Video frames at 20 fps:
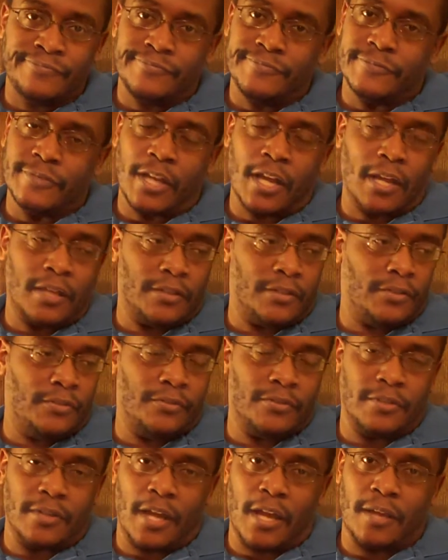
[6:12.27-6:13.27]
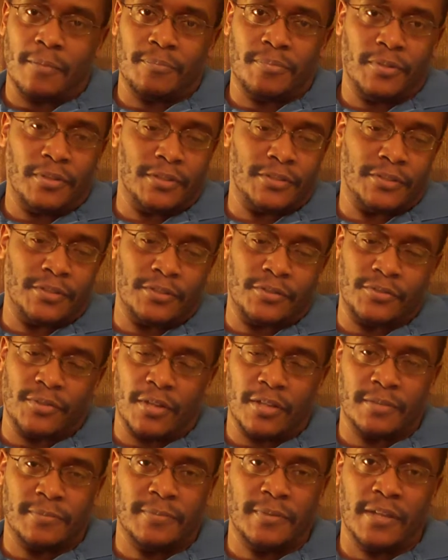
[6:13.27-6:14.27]
Nah, dude, you're not pushy.
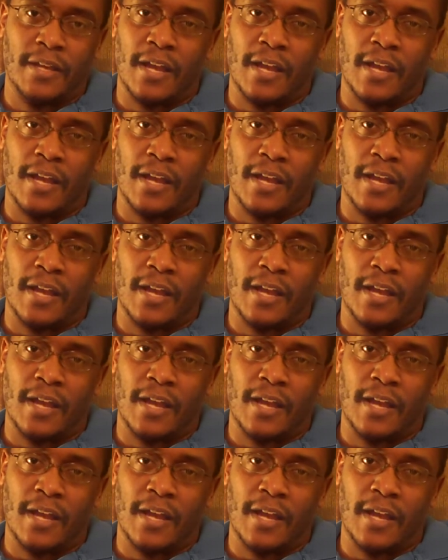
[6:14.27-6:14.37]
Trust me.